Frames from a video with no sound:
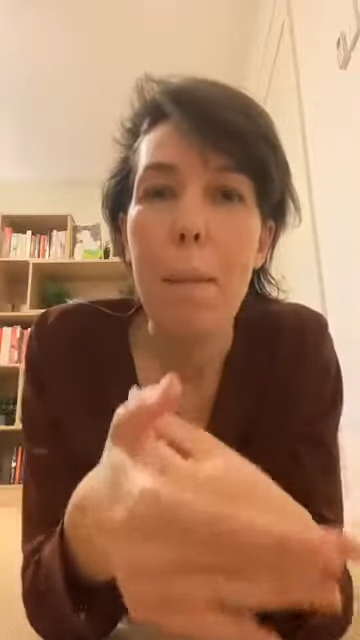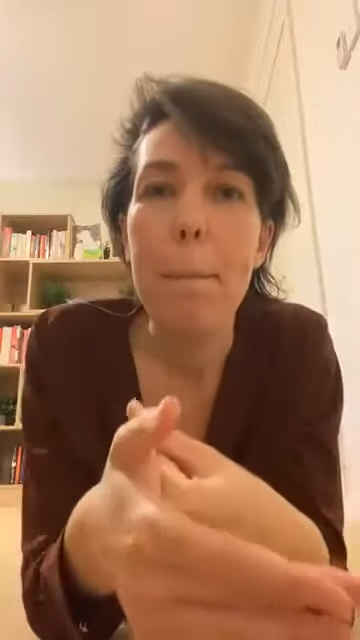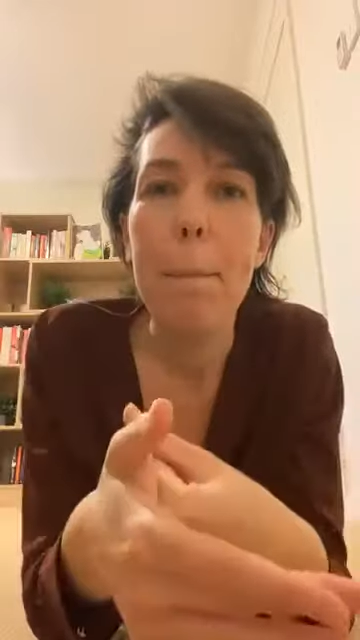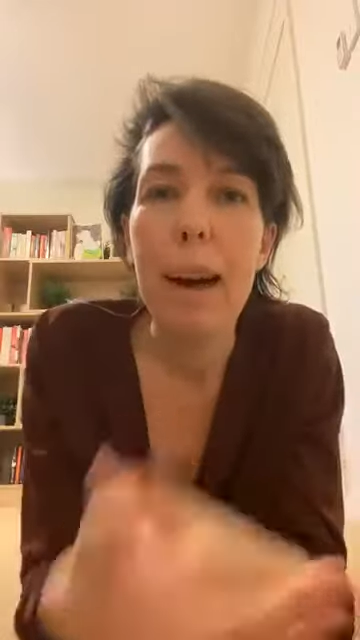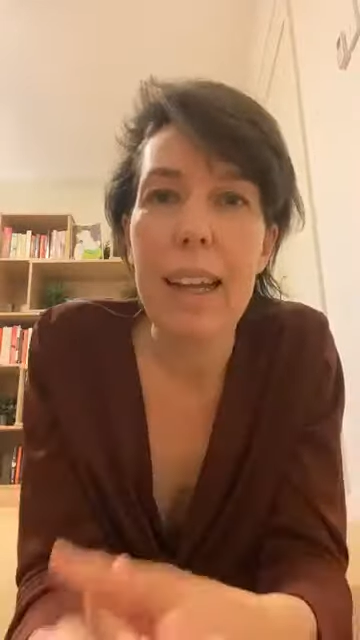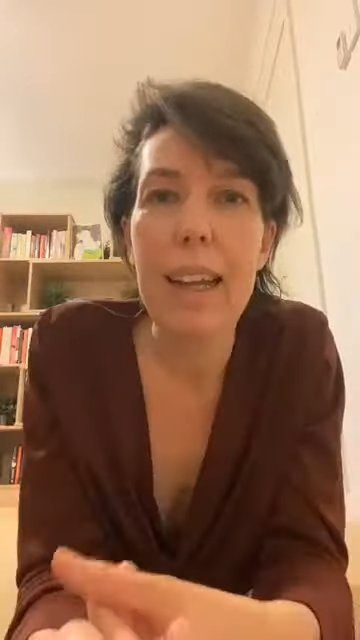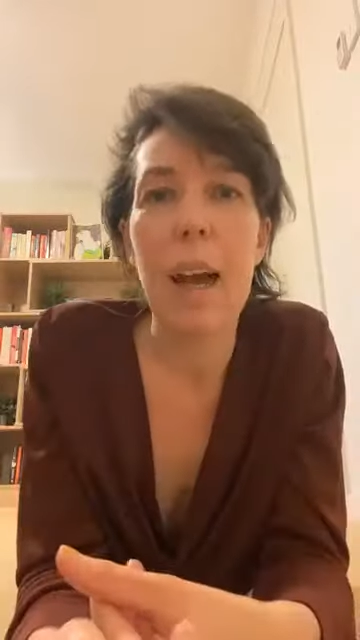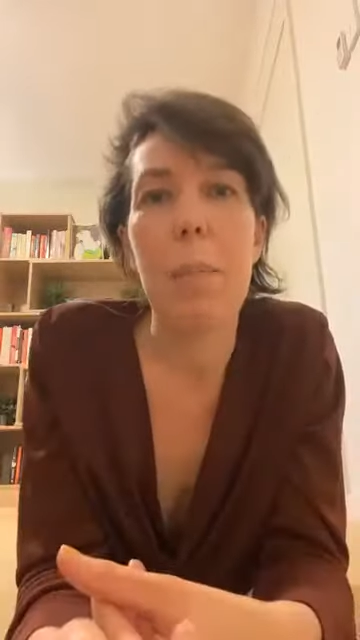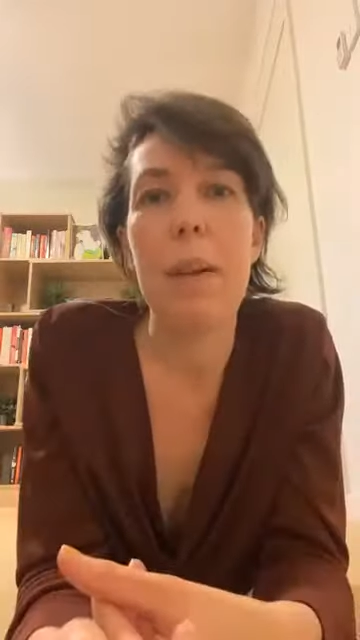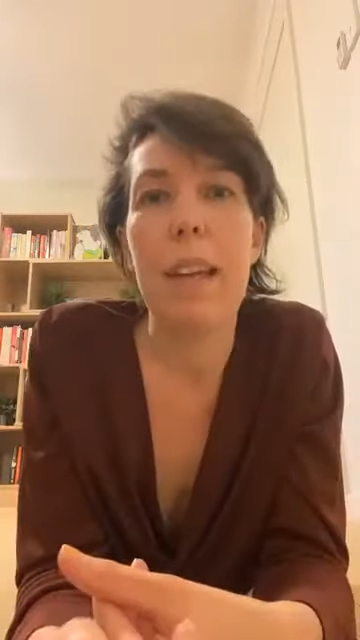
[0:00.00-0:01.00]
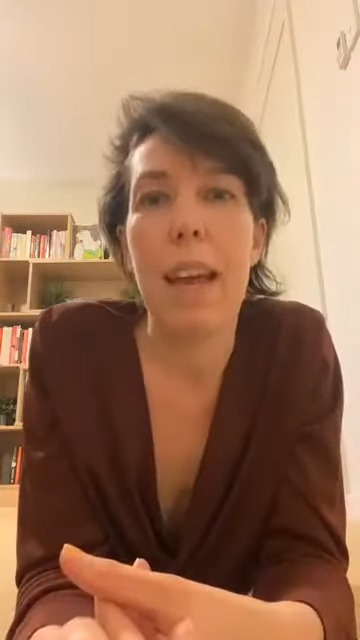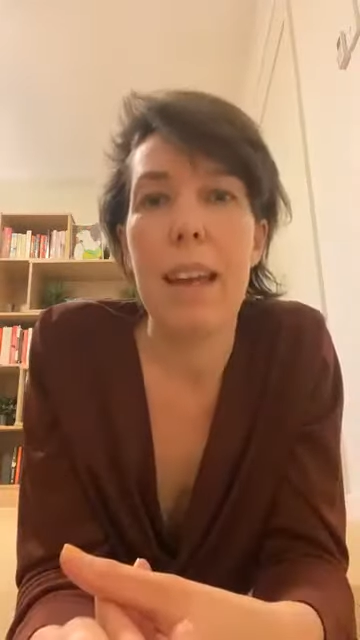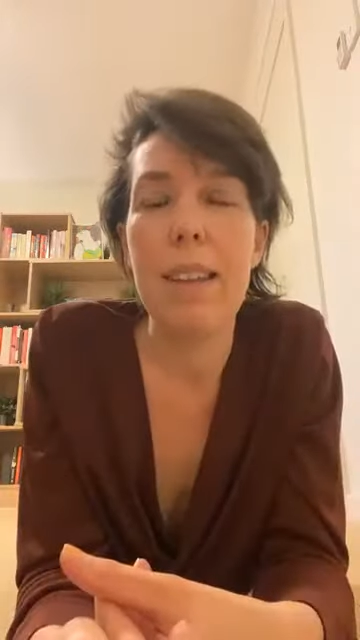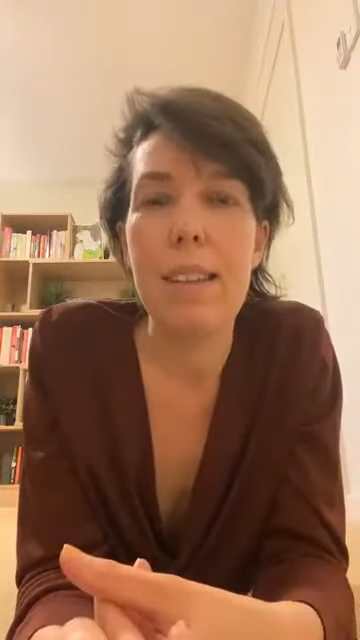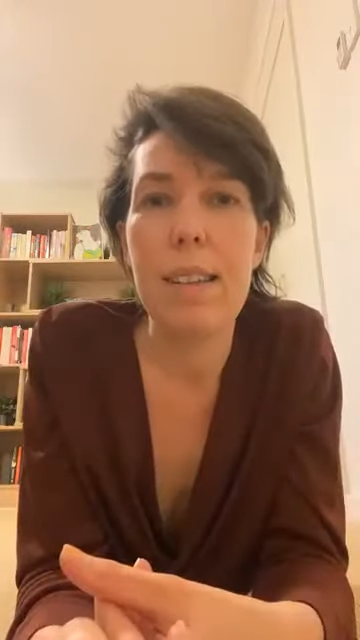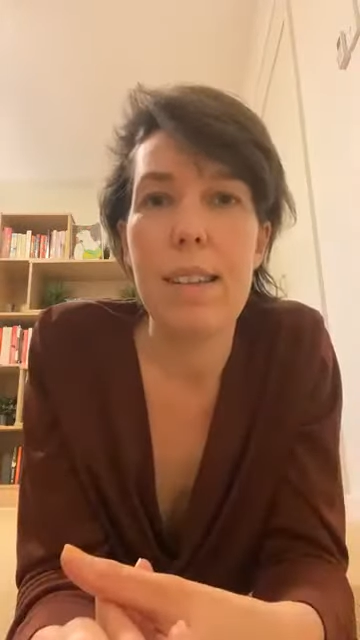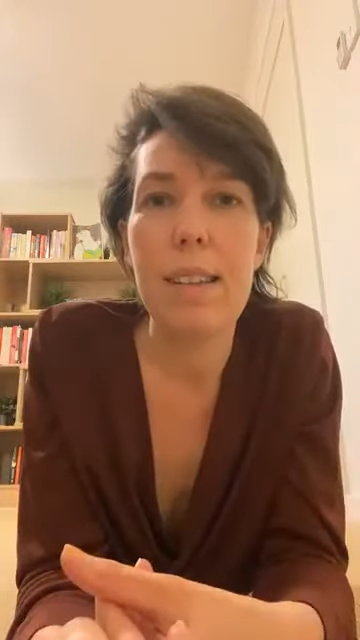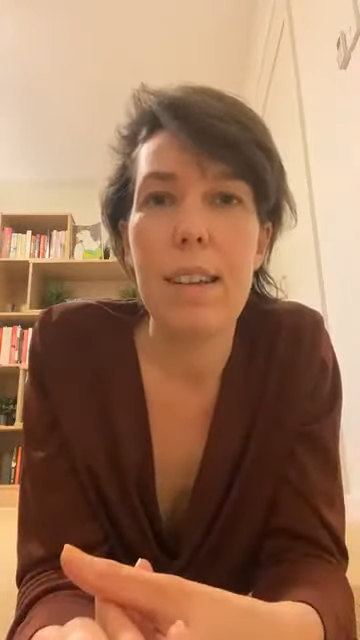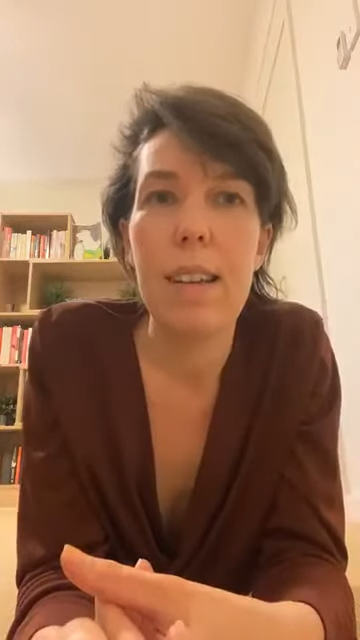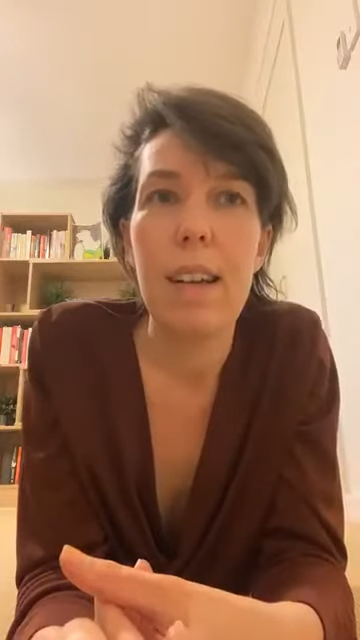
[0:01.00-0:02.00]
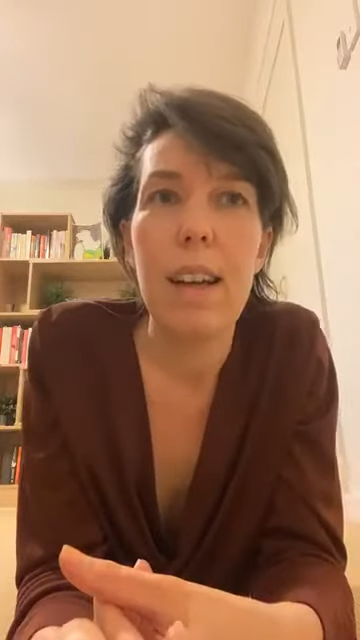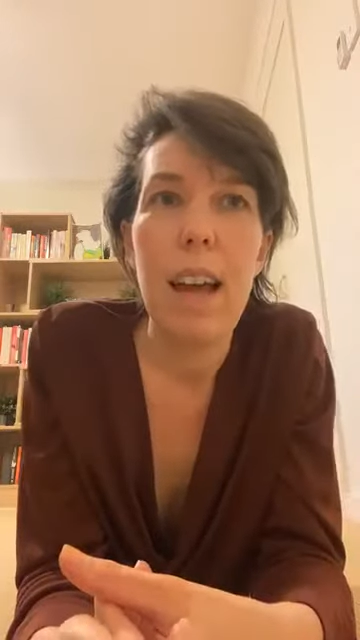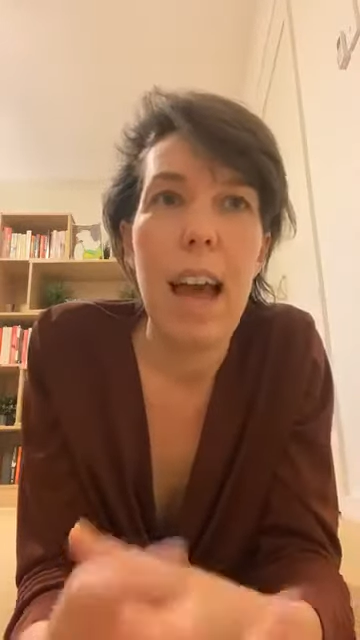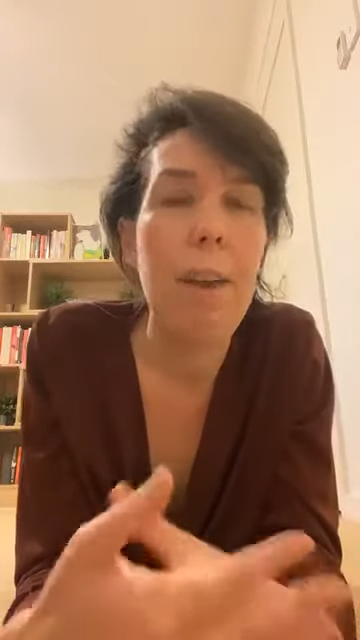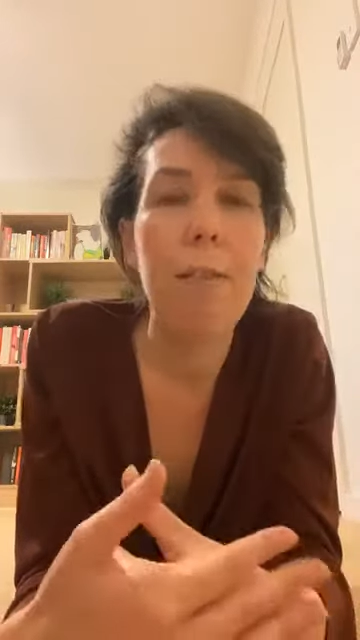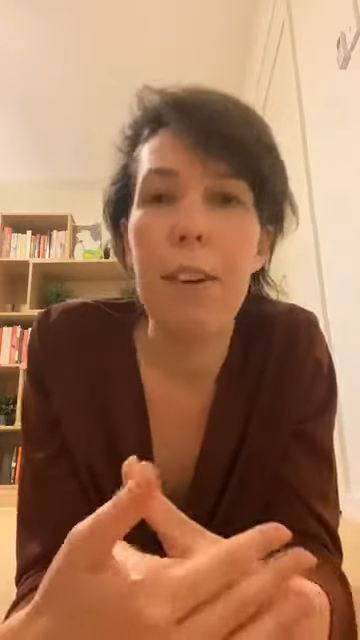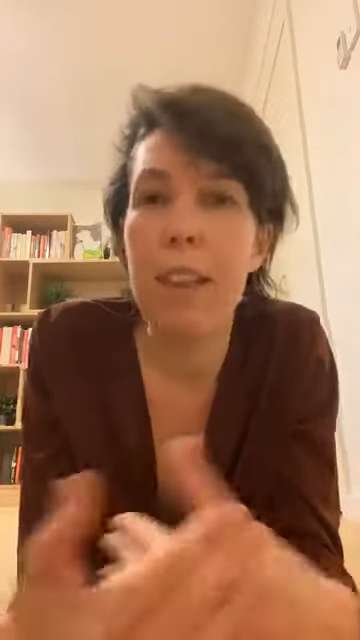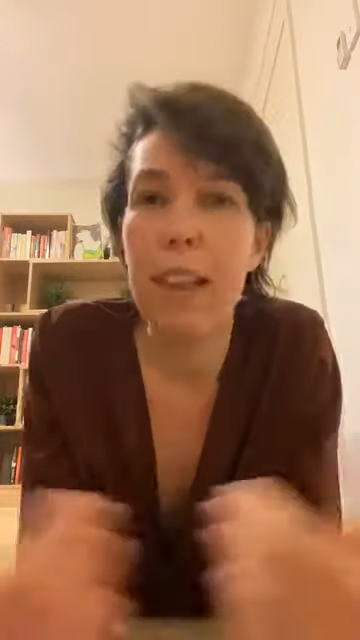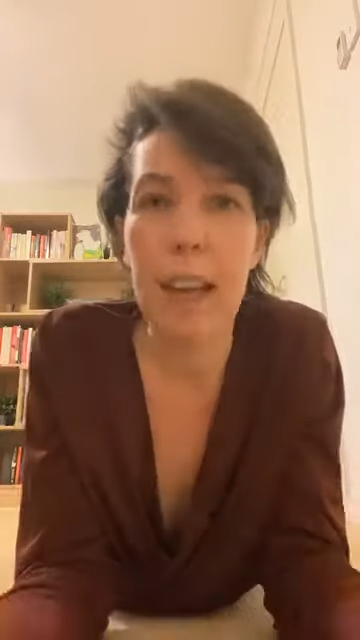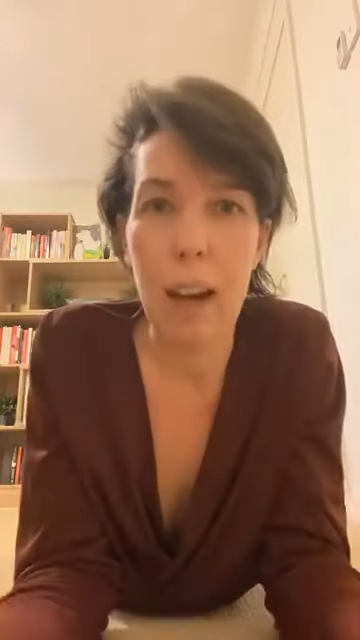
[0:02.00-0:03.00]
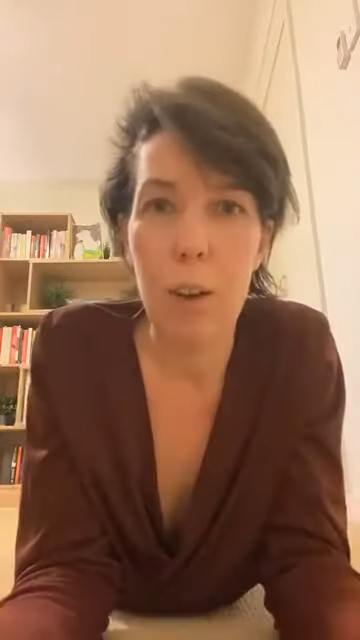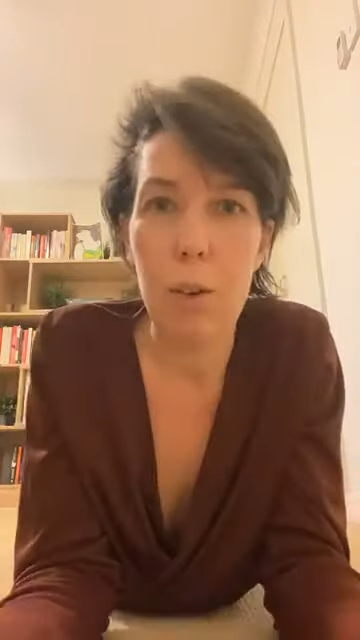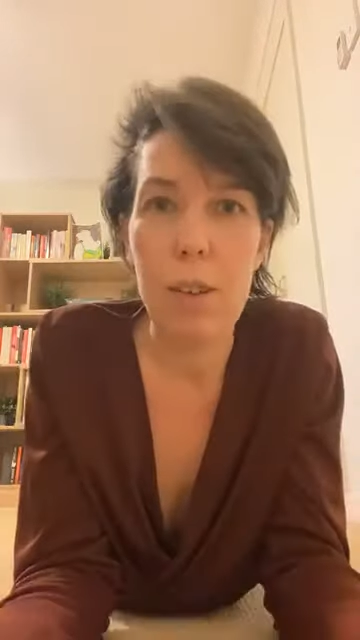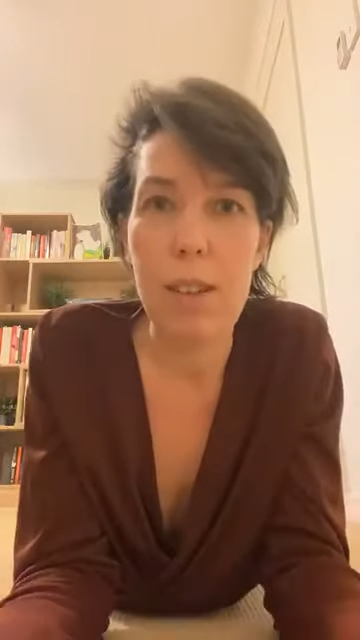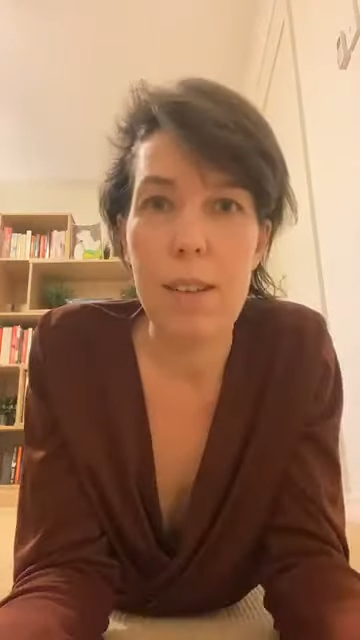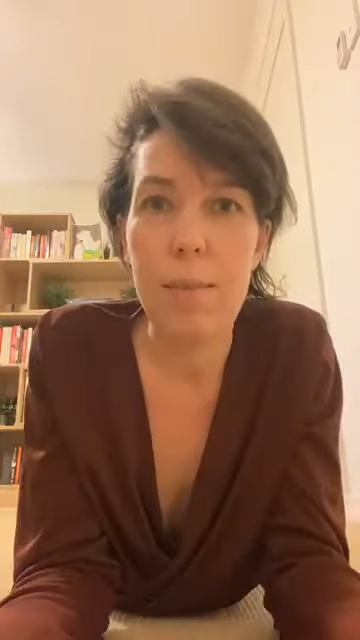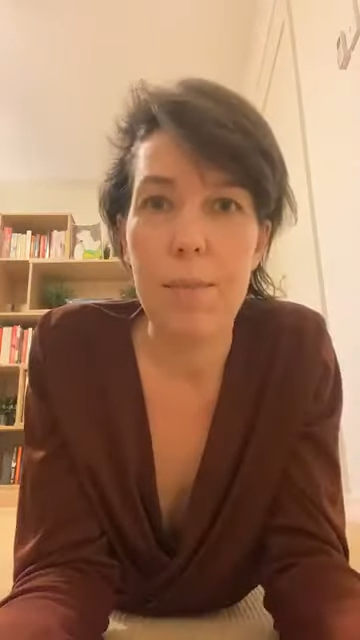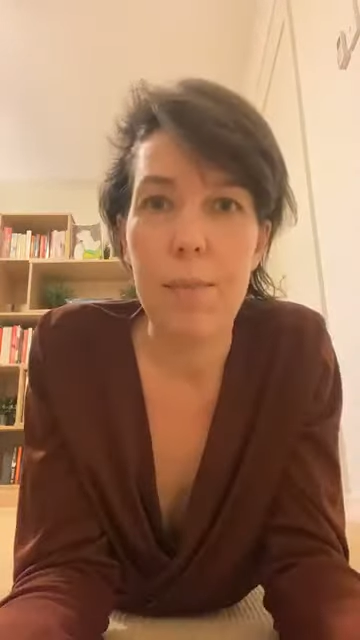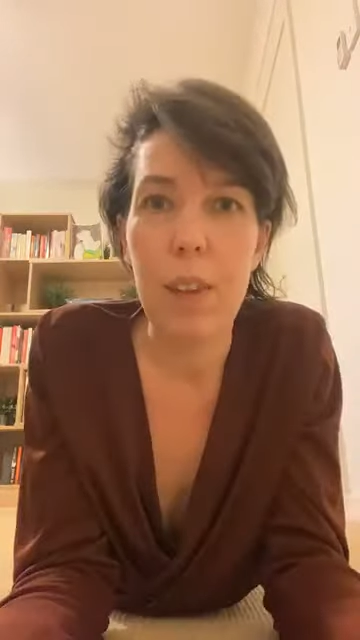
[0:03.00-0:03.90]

butting up against everything else.